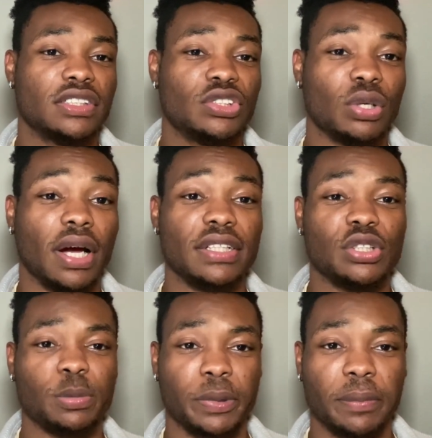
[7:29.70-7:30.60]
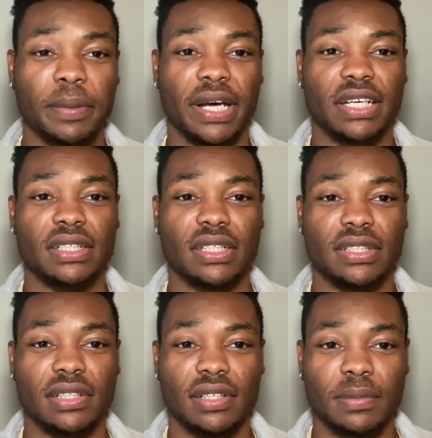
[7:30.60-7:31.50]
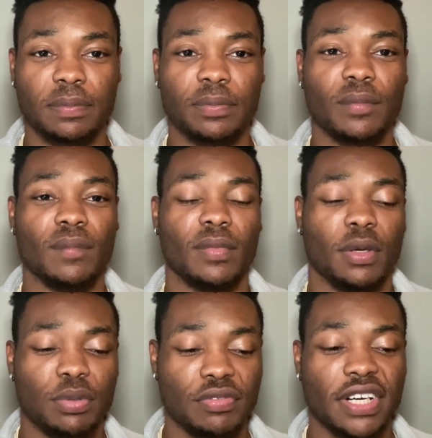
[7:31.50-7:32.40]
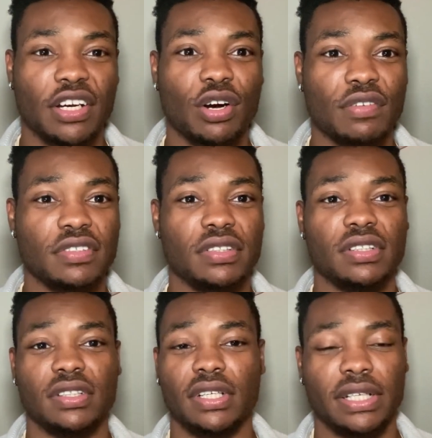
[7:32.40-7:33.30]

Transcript: try to sprint back and provide cover.